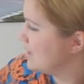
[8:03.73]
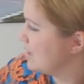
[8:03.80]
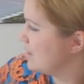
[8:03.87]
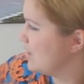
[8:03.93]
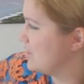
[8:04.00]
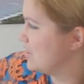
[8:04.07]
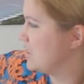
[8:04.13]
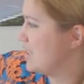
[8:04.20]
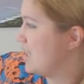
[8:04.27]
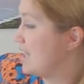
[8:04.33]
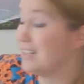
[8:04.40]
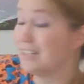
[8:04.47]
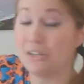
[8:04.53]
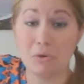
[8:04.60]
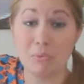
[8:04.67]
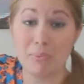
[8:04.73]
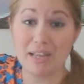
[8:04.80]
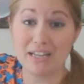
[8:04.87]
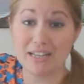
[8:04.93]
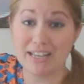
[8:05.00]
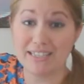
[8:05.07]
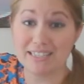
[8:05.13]
Looks a little
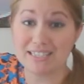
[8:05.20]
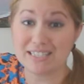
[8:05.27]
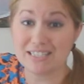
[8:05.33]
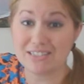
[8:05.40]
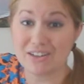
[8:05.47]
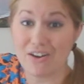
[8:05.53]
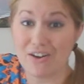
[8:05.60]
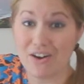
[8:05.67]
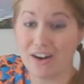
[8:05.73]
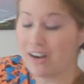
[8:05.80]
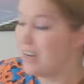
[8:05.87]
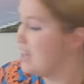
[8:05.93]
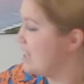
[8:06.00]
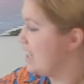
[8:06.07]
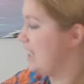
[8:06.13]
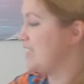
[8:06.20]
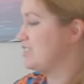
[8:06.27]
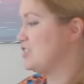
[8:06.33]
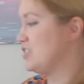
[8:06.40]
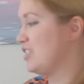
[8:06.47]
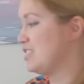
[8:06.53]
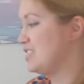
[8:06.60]
bit like a star. It
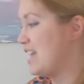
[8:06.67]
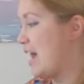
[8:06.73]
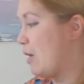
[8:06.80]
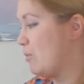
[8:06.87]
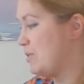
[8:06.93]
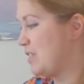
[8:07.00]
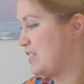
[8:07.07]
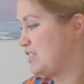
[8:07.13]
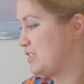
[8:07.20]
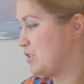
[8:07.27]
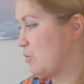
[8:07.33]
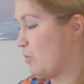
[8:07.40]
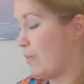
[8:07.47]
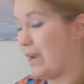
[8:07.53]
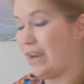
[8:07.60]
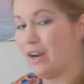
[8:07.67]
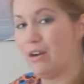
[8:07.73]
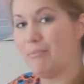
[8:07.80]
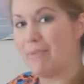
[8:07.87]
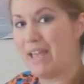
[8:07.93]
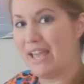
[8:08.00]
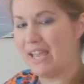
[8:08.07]
starts out with a
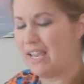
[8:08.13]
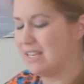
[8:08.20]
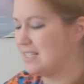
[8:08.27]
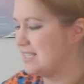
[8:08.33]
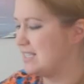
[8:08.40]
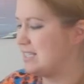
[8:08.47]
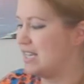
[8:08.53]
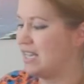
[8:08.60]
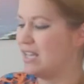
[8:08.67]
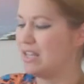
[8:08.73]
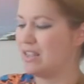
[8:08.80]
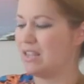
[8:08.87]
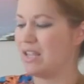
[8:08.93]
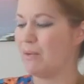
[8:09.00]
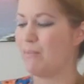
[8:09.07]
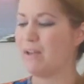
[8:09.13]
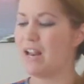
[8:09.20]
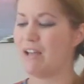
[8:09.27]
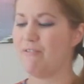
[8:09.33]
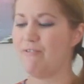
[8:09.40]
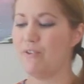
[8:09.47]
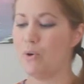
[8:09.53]
square base. Then when
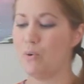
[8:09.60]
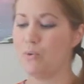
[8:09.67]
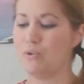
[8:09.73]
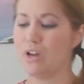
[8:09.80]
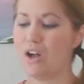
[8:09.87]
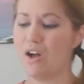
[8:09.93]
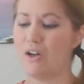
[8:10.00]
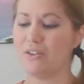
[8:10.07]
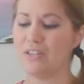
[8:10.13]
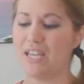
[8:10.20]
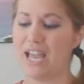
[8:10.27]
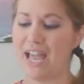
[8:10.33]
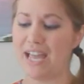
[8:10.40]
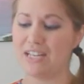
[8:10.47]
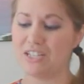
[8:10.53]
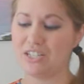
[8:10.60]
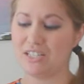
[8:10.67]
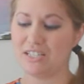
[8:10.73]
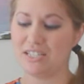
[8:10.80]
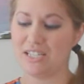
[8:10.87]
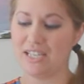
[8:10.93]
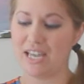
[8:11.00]
I fold all the
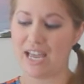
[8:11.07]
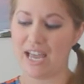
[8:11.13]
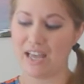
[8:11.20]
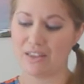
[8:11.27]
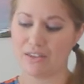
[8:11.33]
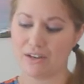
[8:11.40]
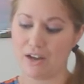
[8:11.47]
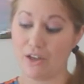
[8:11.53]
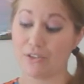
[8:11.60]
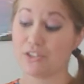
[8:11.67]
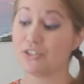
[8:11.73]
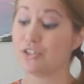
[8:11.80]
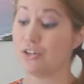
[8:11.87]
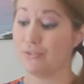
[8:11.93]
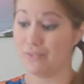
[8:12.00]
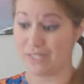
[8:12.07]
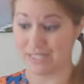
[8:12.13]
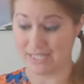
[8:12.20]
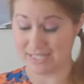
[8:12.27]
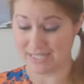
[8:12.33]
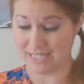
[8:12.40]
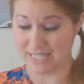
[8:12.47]
edges together, all the
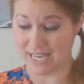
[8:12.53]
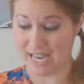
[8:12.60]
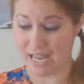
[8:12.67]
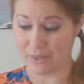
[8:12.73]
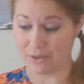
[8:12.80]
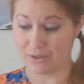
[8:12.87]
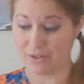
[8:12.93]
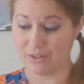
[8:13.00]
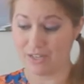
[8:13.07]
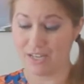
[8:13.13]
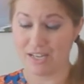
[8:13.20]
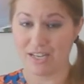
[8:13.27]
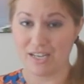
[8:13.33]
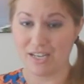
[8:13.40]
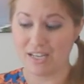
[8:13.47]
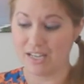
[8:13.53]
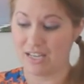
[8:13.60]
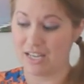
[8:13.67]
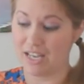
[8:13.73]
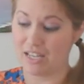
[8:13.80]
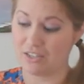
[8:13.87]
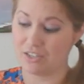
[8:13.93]
surfaces together,
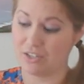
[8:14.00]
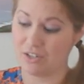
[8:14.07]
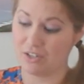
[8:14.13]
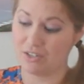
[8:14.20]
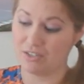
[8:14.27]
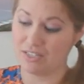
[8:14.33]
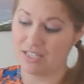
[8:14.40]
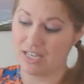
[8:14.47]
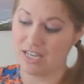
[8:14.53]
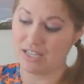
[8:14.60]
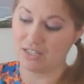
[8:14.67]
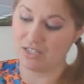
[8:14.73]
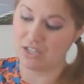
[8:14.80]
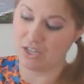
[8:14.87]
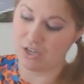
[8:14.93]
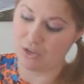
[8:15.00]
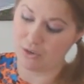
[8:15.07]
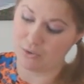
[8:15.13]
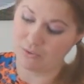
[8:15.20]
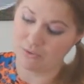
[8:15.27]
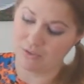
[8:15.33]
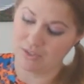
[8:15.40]
it turns into